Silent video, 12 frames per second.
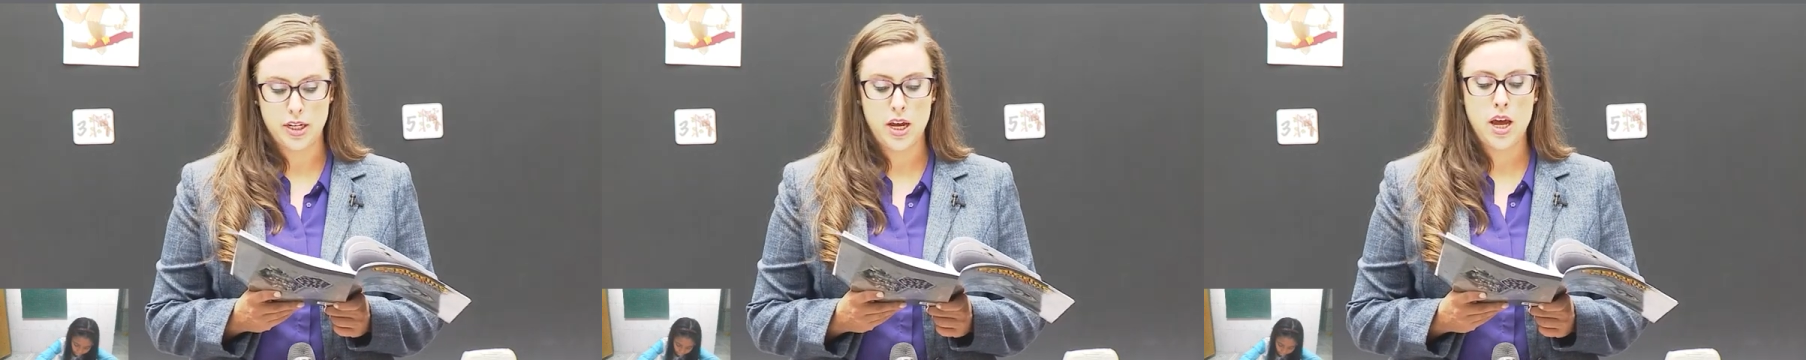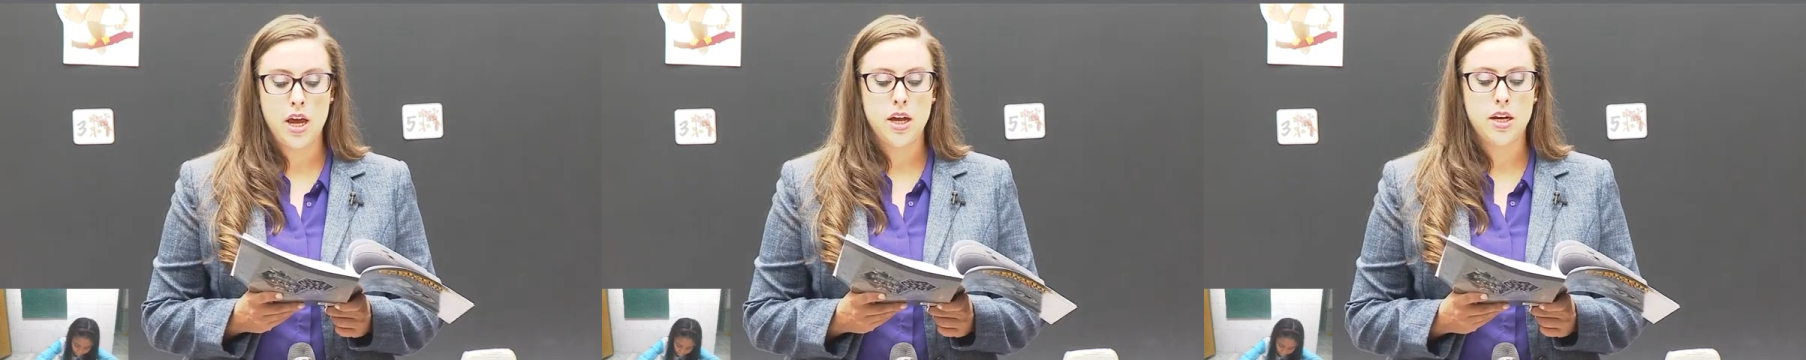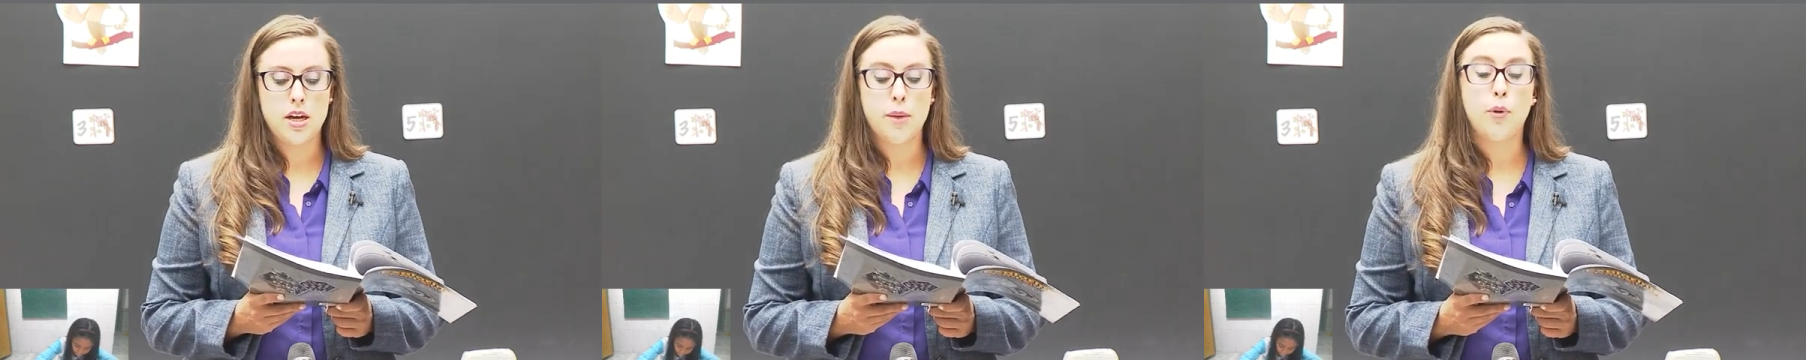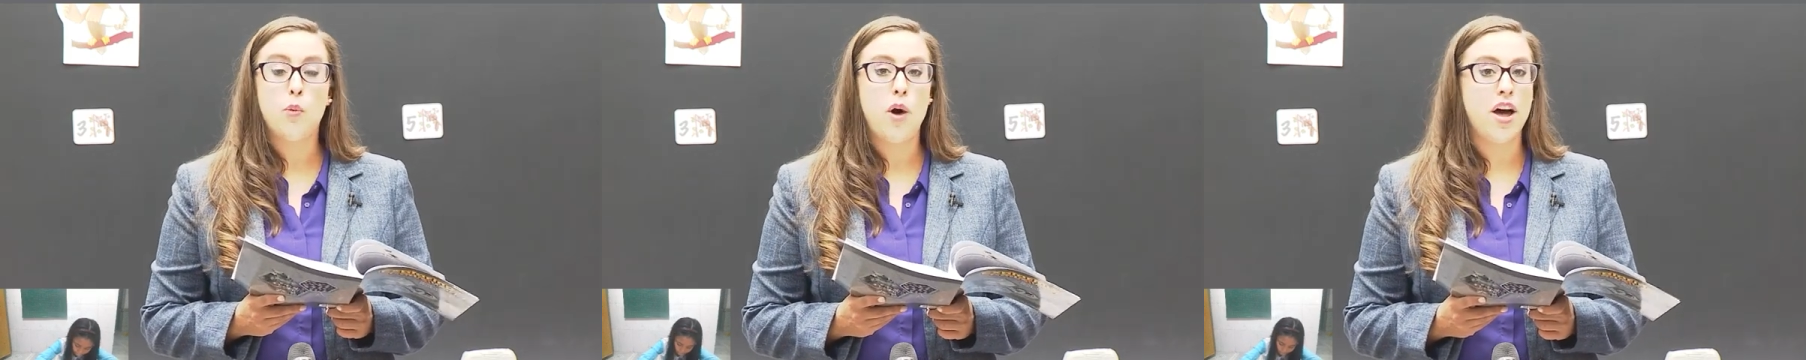Number
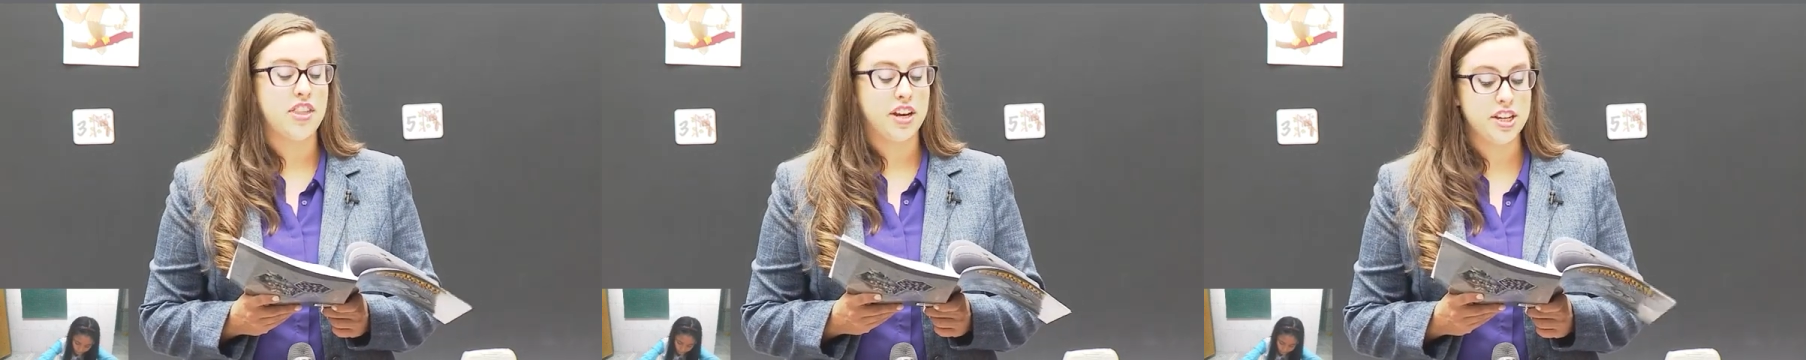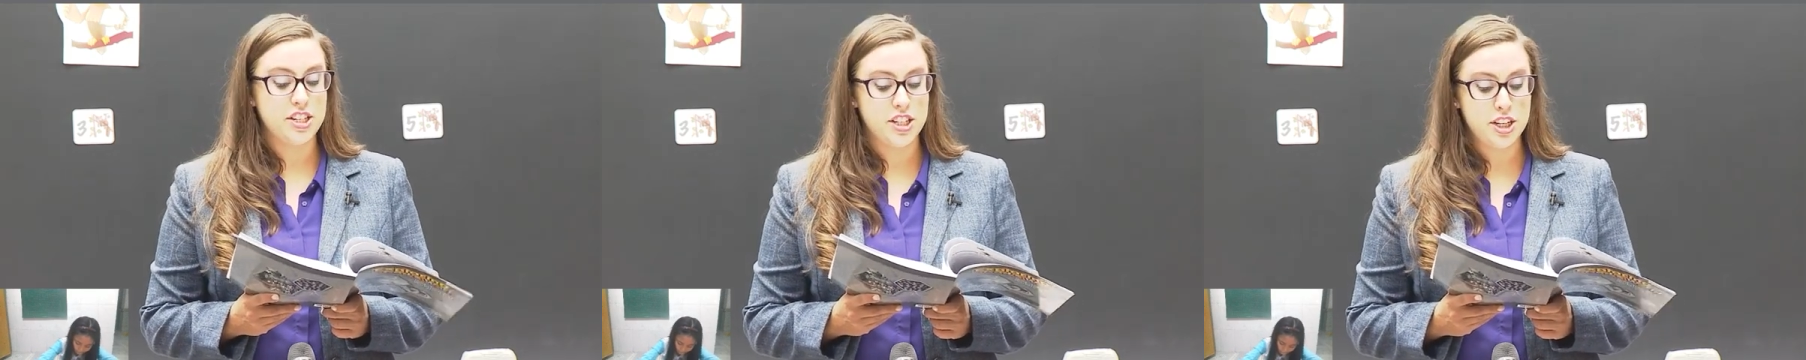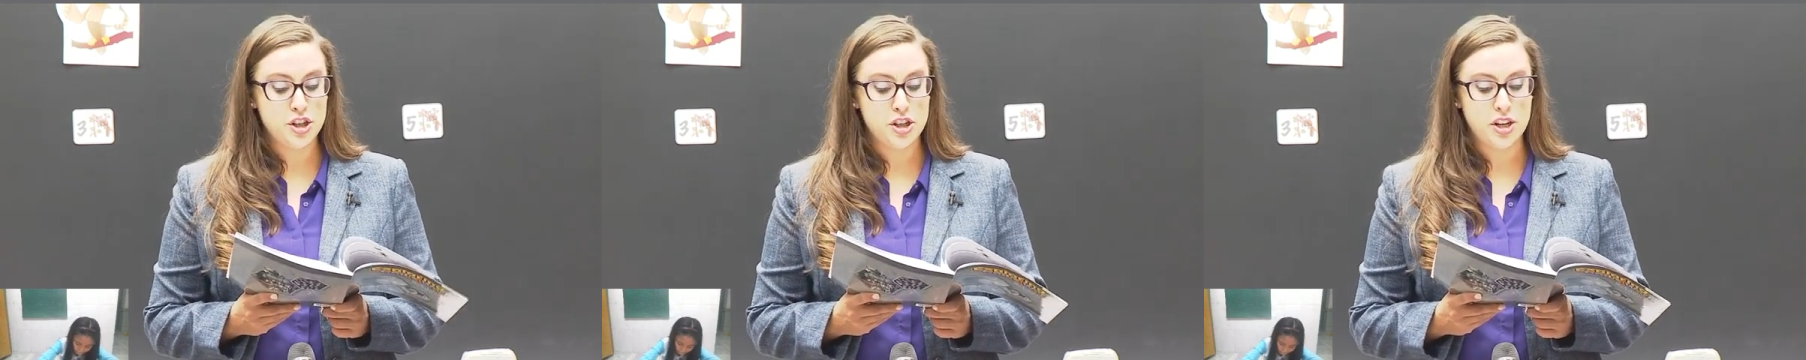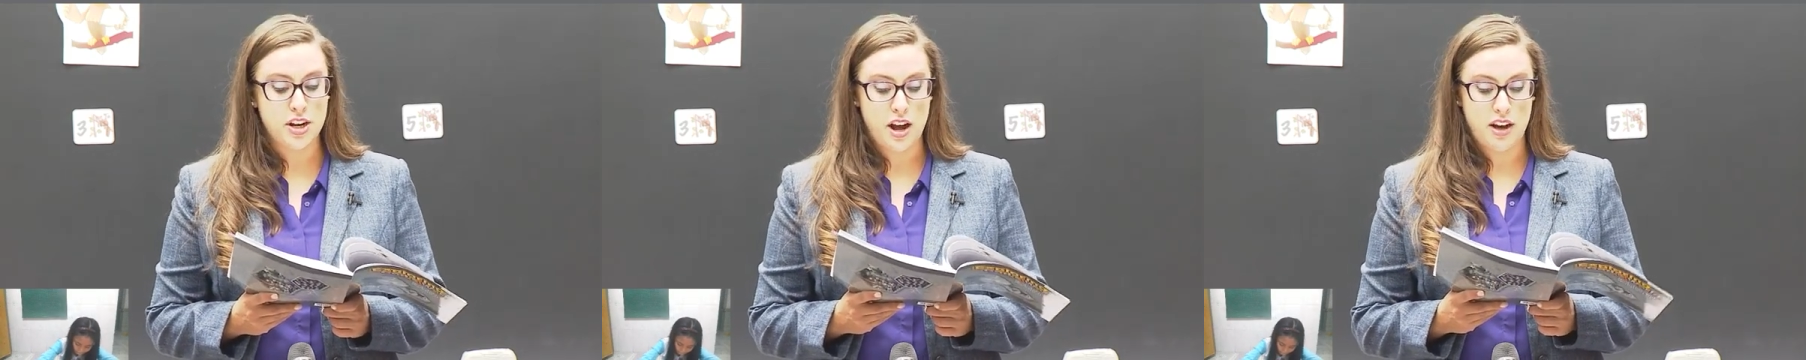1, the condition
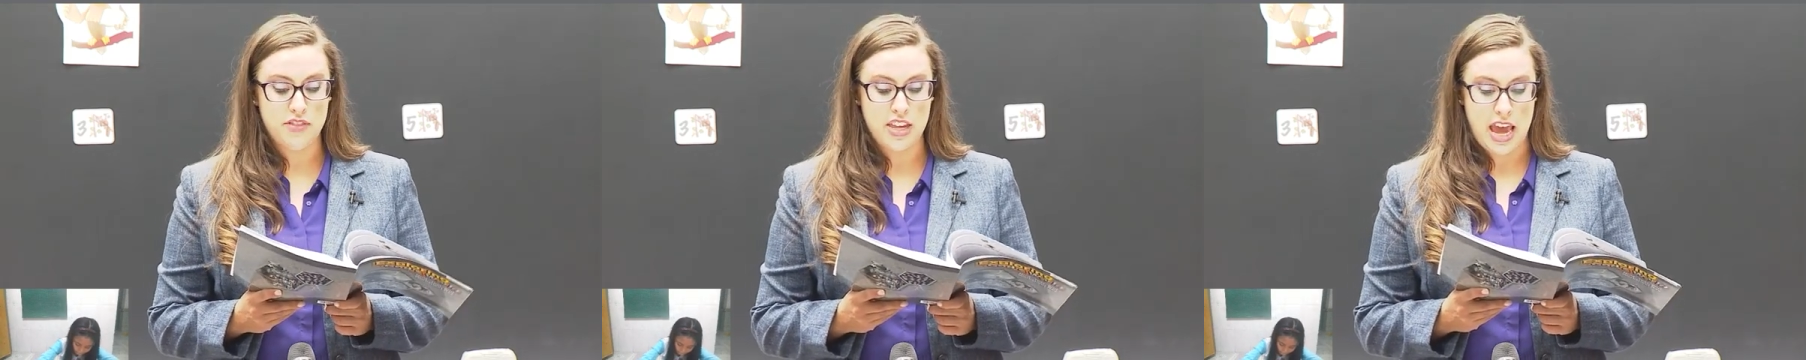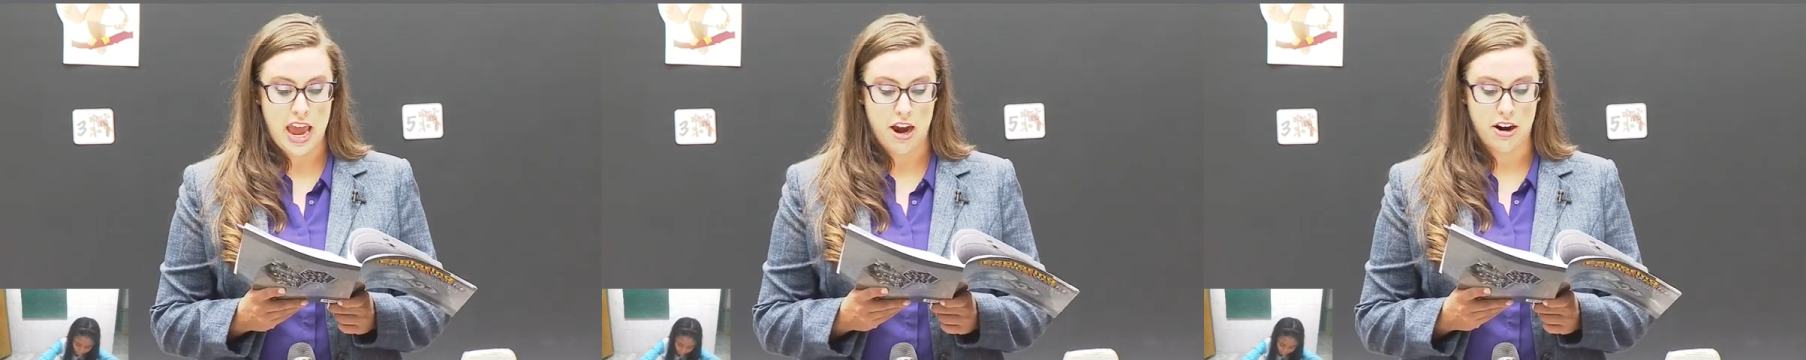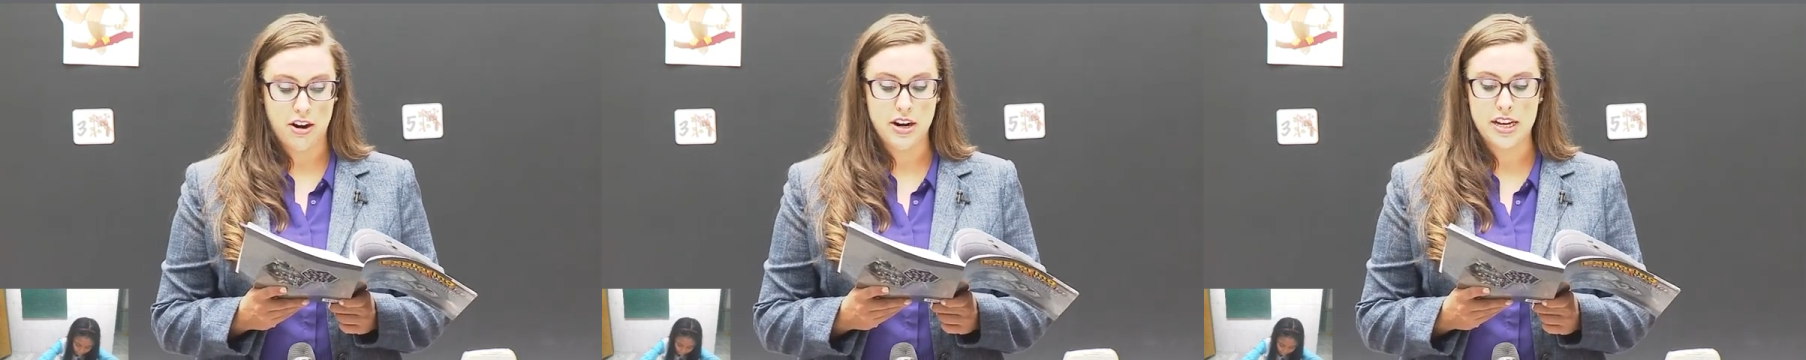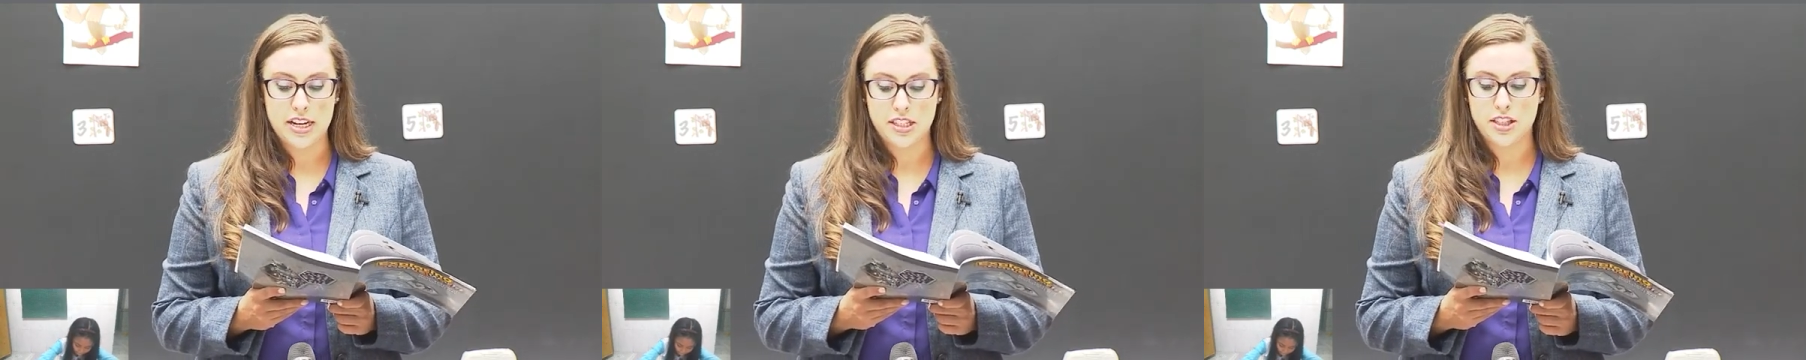of the air is
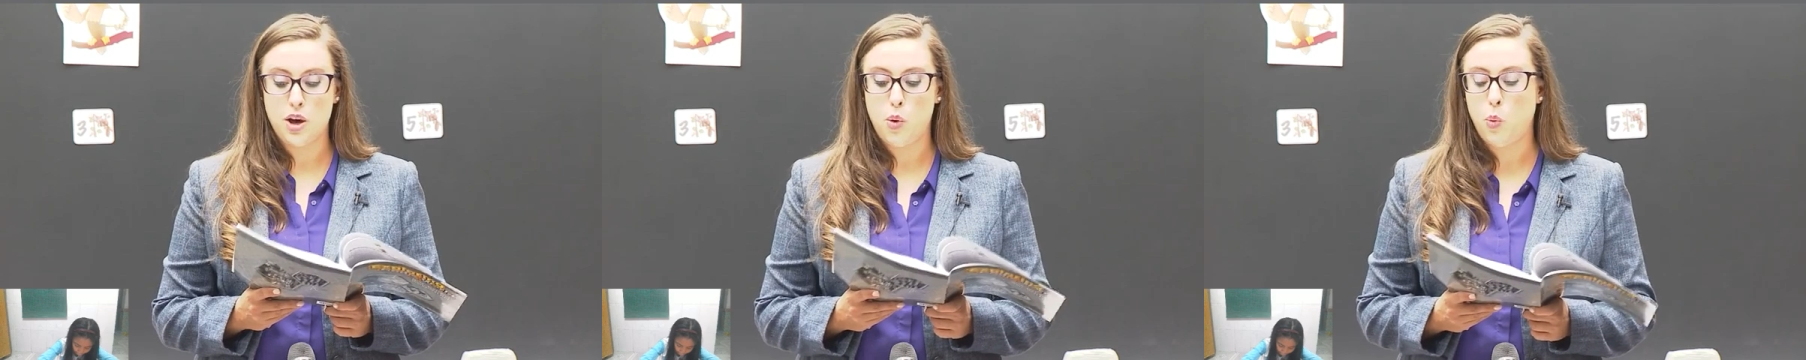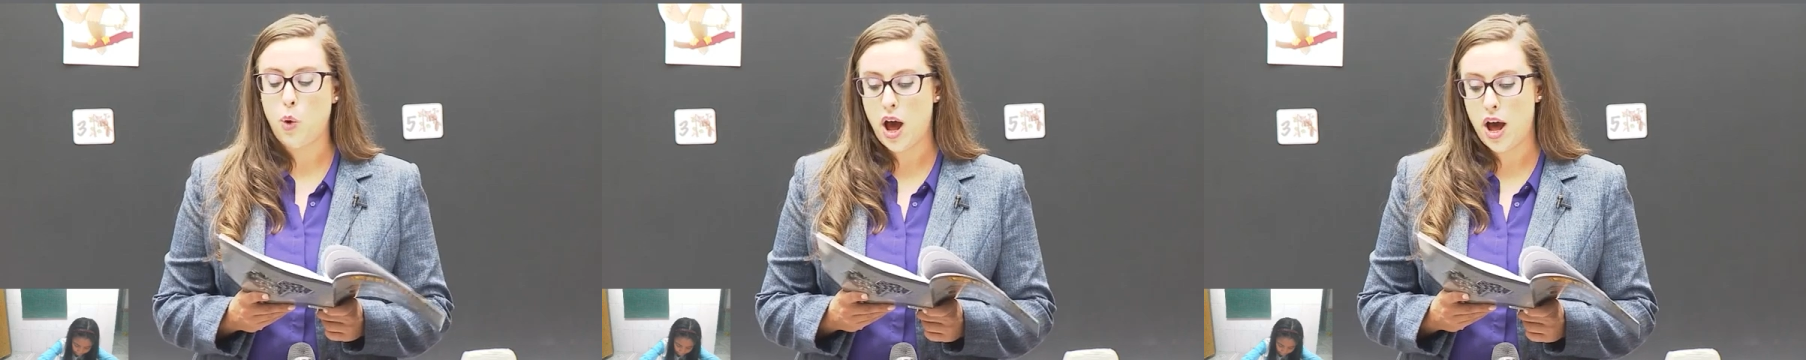the what?